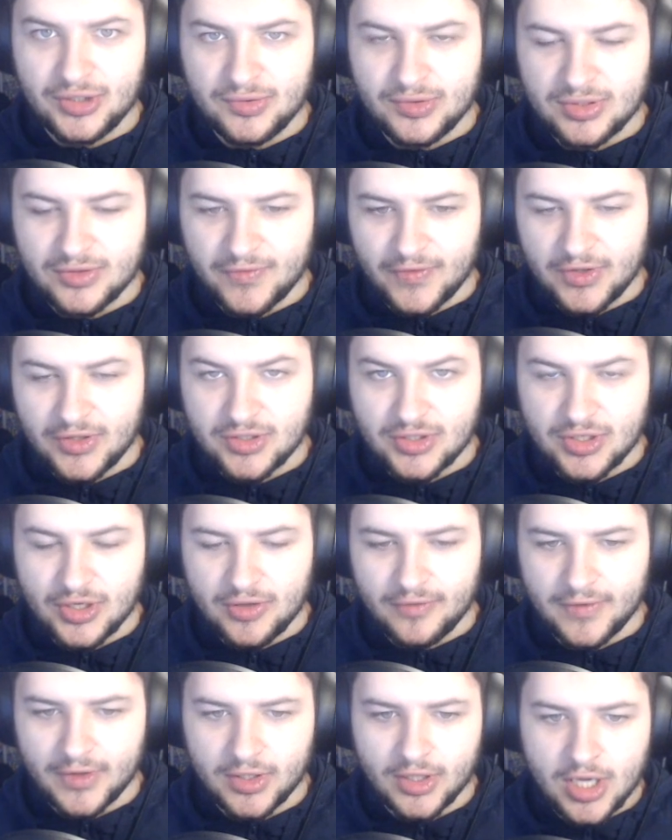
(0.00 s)
to use for the
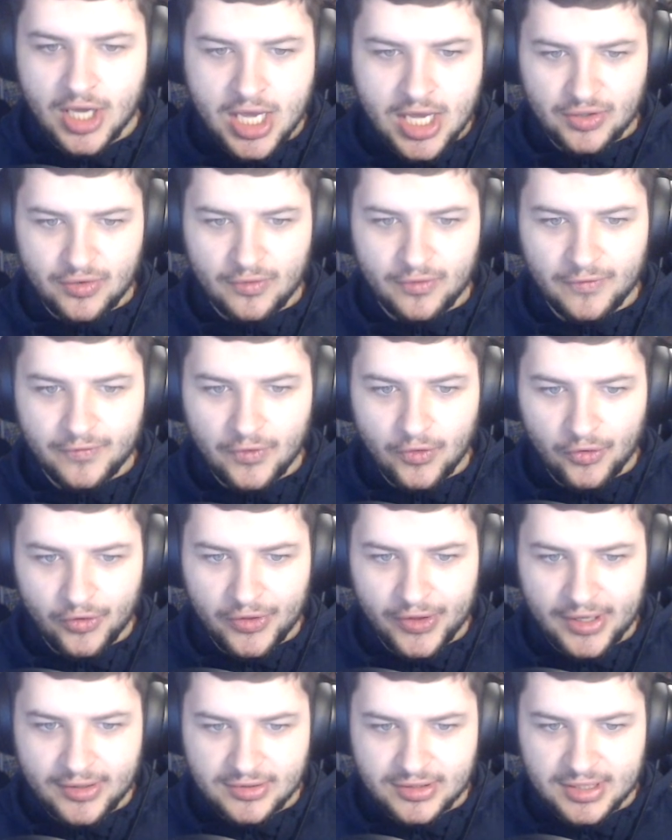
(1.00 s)
server. So
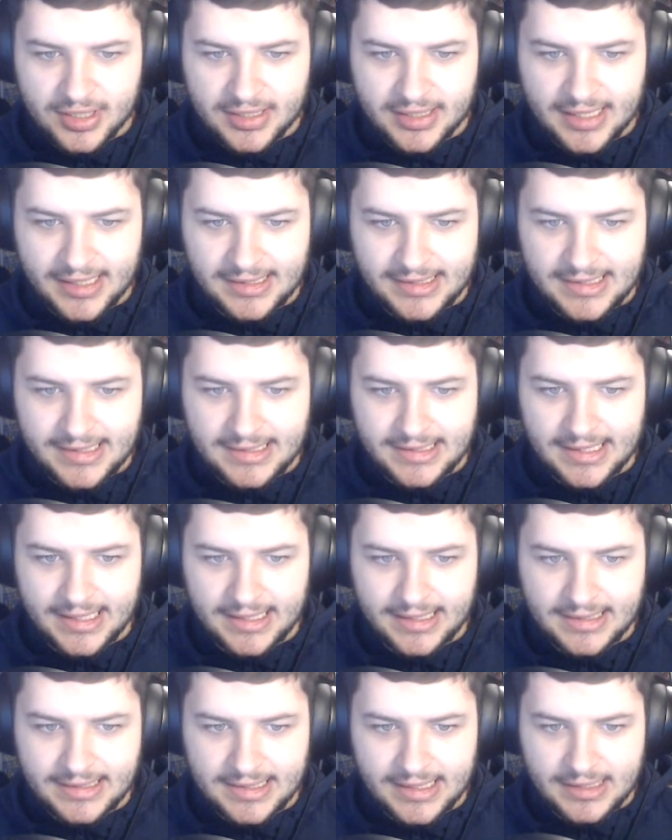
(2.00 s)

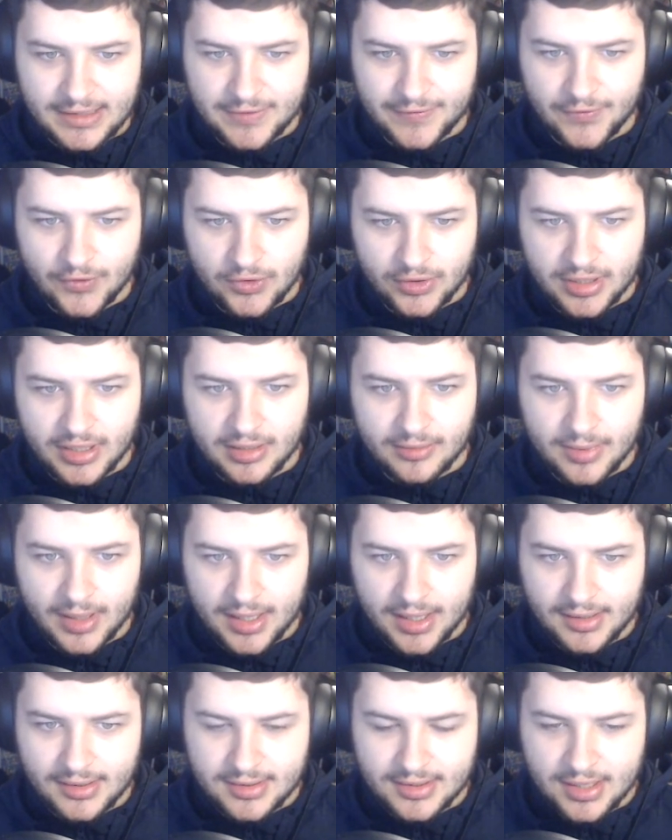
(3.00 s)
4096 is 4
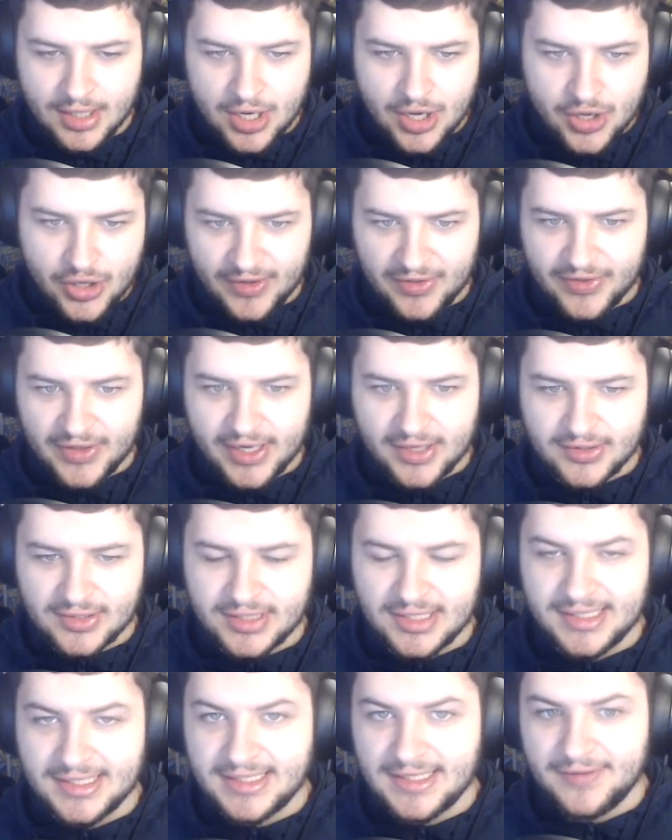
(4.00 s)
gigabytes,
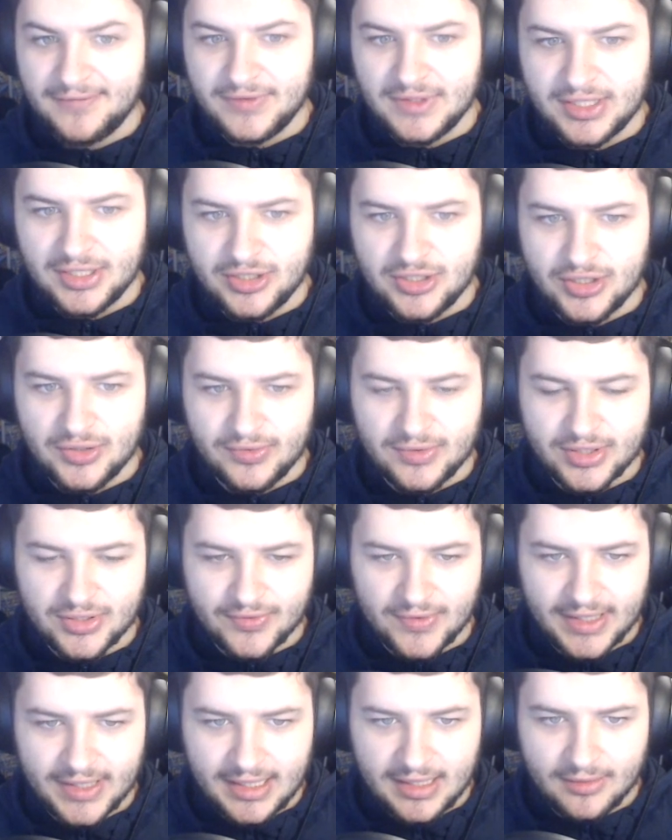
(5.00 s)
3072 is
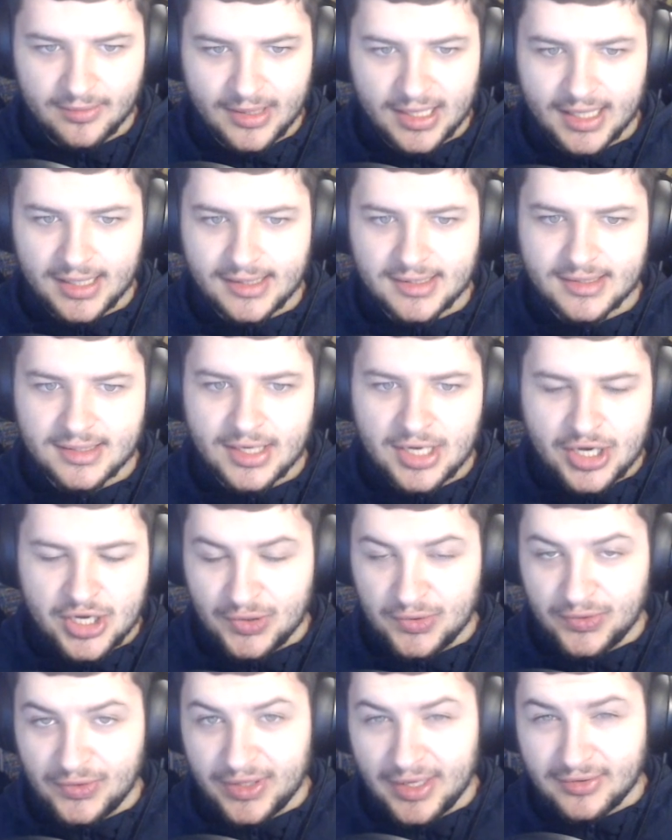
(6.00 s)
3 gigabytes,
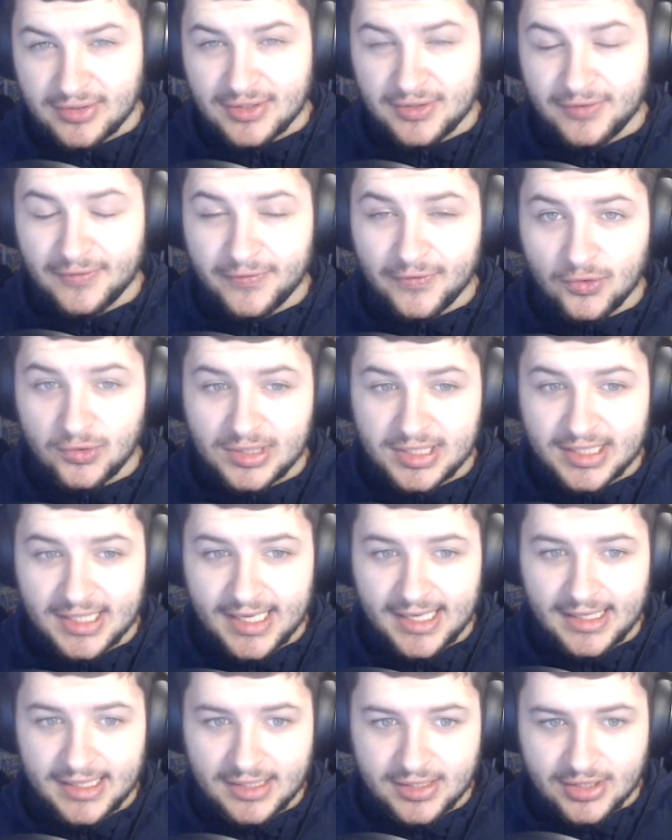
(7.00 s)

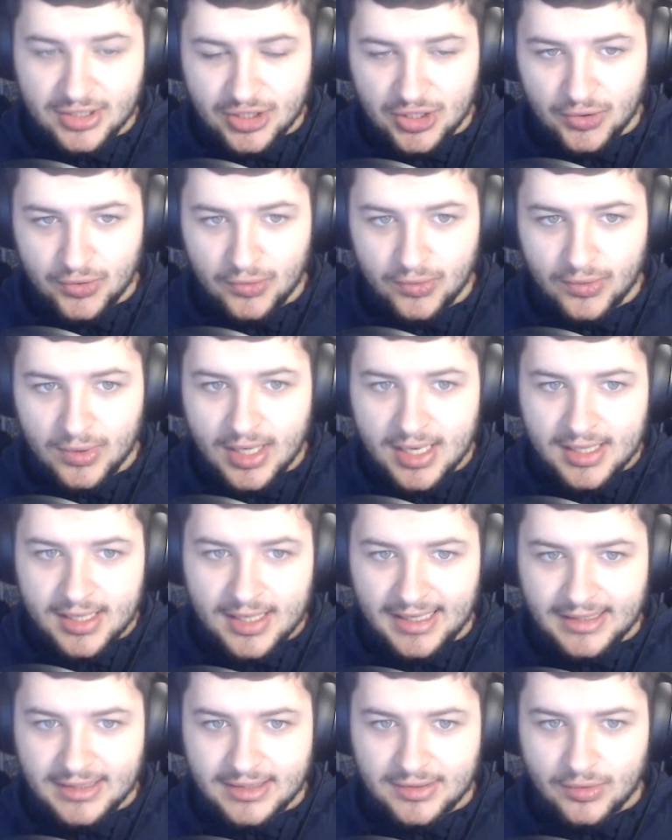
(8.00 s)
2048 is 2,
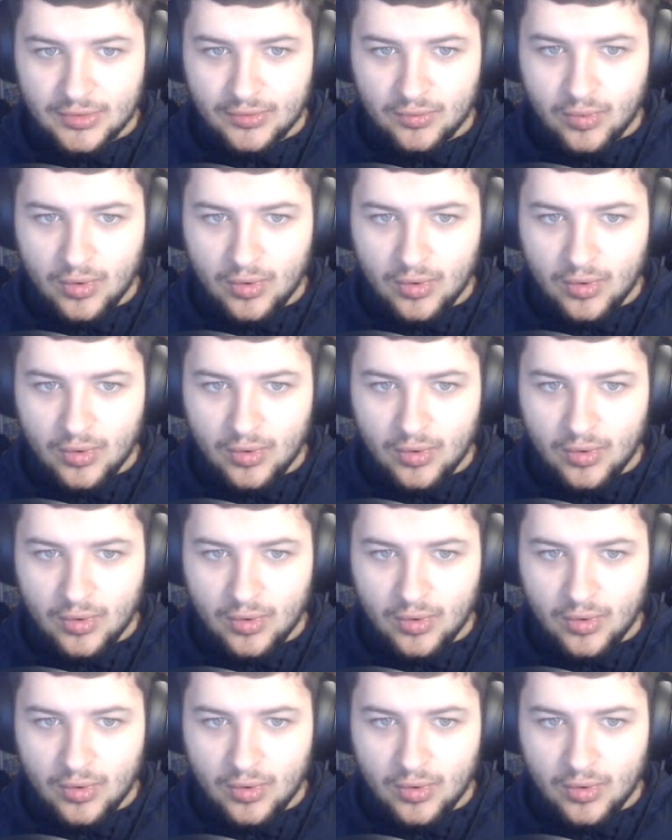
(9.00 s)
and